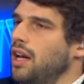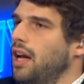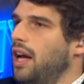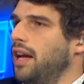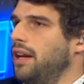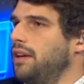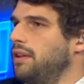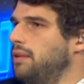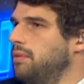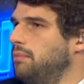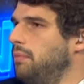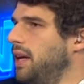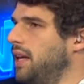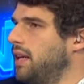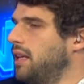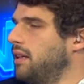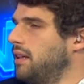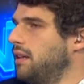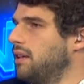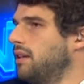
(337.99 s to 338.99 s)
and
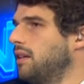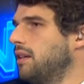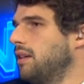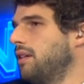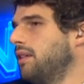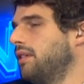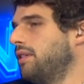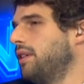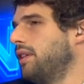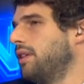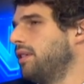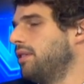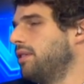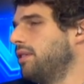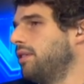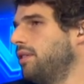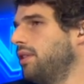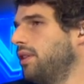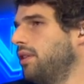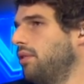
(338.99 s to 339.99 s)
making
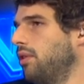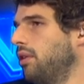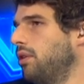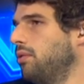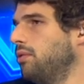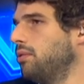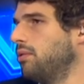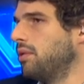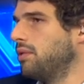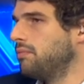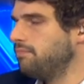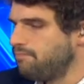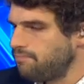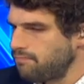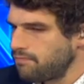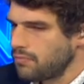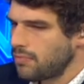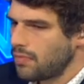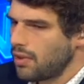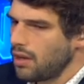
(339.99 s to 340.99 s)
their own
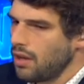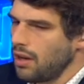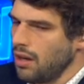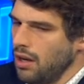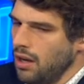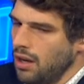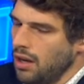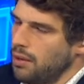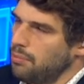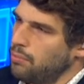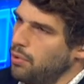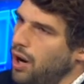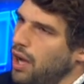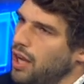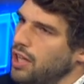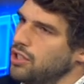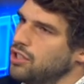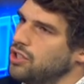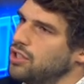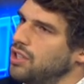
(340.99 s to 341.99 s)

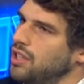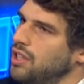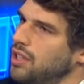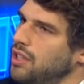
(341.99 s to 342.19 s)
branch